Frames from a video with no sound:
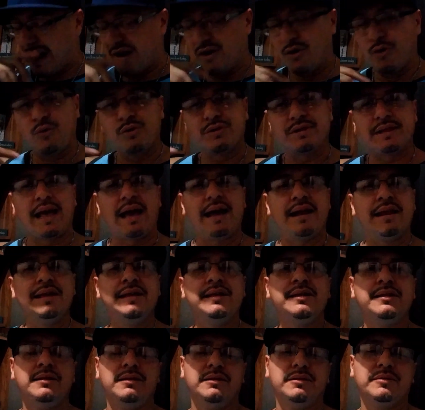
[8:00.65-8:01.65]
know what that
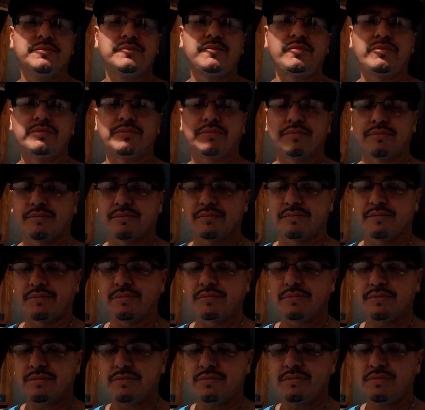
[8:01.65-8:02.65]
is.
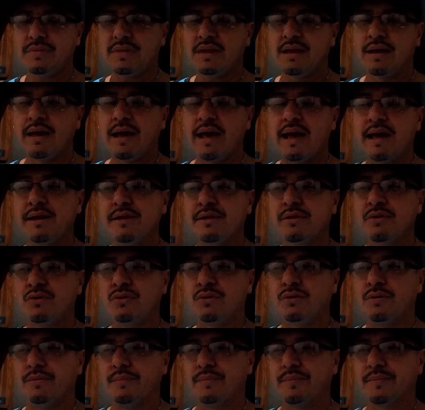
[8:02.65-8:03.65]
And
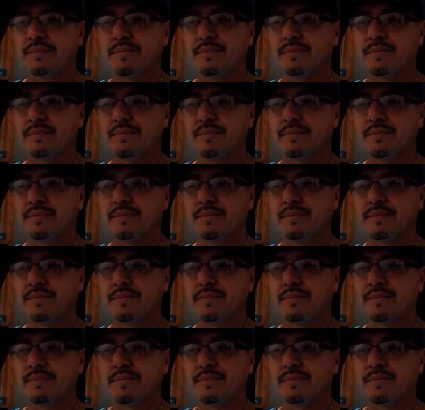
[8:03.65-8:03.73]
so,